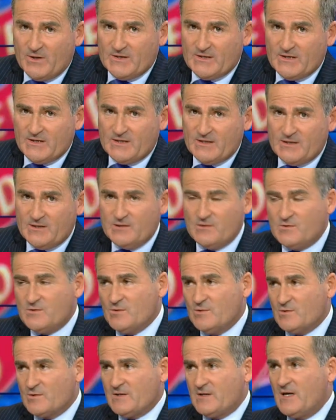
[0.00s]
a point, Didi, and you
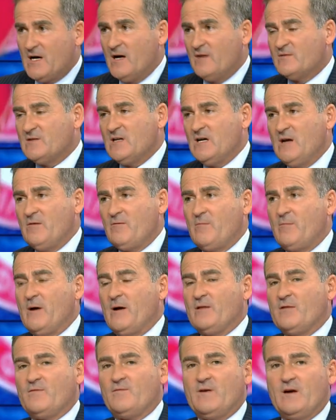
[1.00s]
talked at half-time
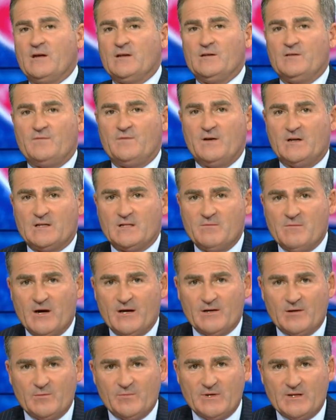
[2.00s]
about the fact you felt he
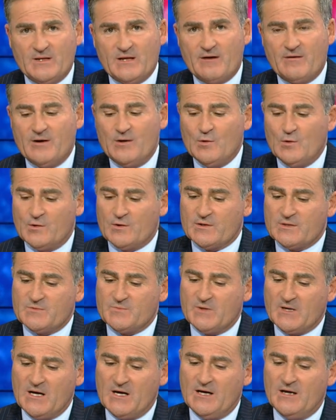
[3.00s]
might not be there in
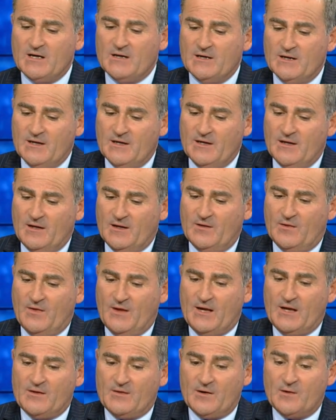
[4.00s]
August, but are
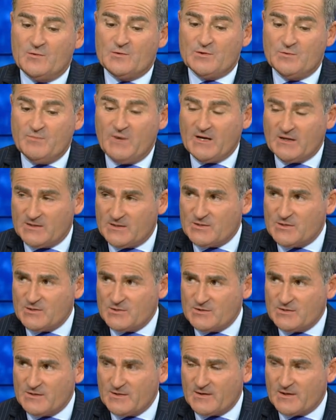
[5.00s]
they, those who make
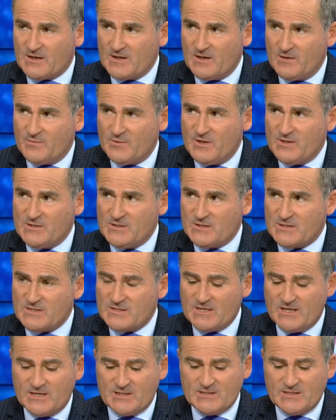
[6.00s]
decisions at the club, reaching a
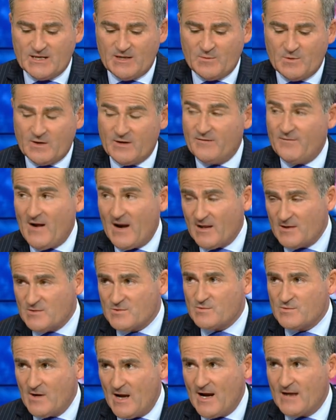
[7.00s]
stage now where if
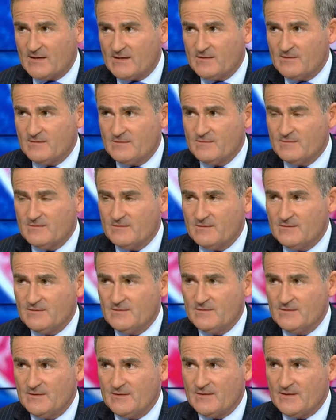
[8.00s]
Alan's right,
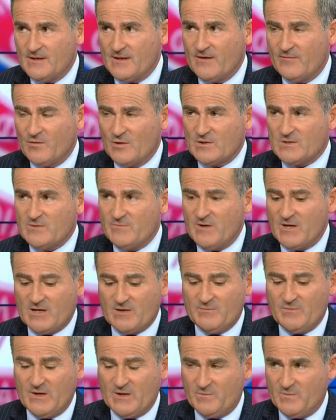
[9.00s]
then they've got to
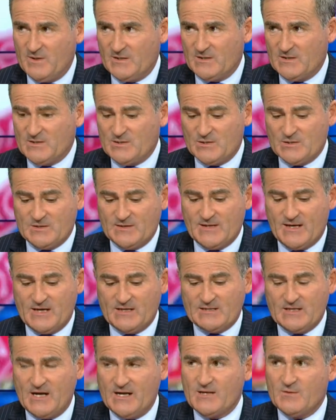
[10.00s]
make a big decision?
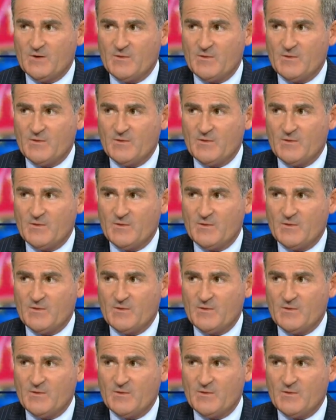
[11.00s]
That is,